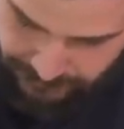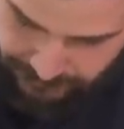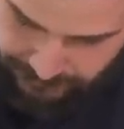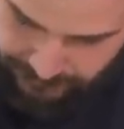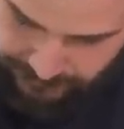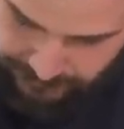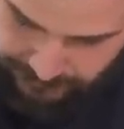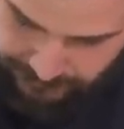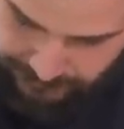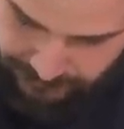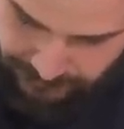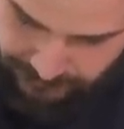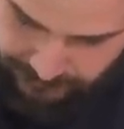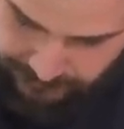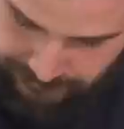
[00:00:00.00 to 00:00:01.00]

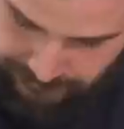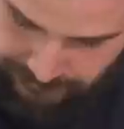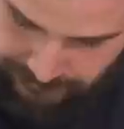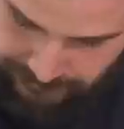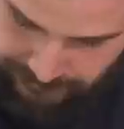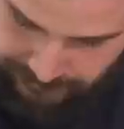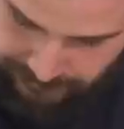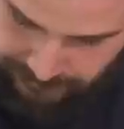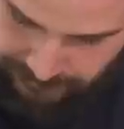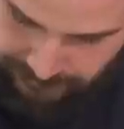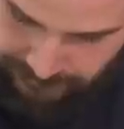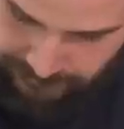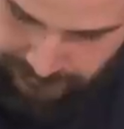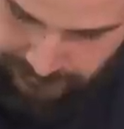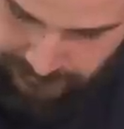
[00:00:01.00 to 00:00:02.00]

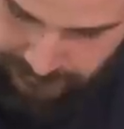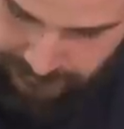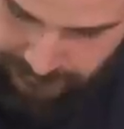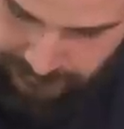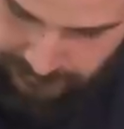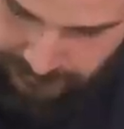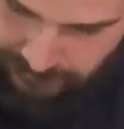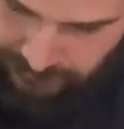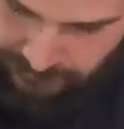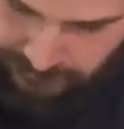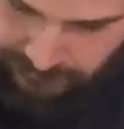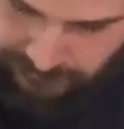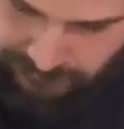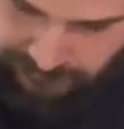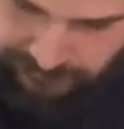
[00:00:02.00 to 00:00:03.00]
Nothing is said.